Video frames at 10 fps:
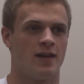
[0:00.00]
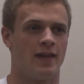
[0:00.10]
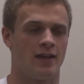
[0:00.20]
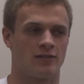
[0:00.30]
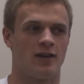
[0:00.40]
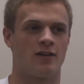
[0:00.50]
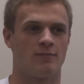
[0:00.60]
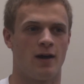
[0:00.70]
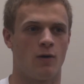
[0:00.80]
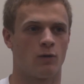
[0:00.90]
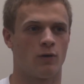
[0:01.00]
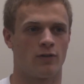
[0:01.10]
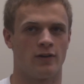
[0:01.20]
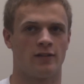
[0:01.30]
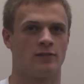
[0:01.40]
that has a lot of power,
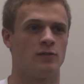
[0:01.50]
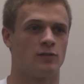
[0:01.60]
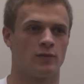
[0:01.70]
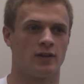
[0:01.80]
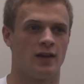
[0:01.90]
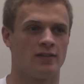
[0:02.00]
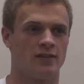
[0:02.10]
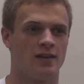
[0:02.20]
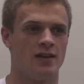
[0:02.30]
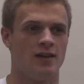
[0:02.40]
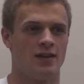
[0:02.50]
whether or not students realize it.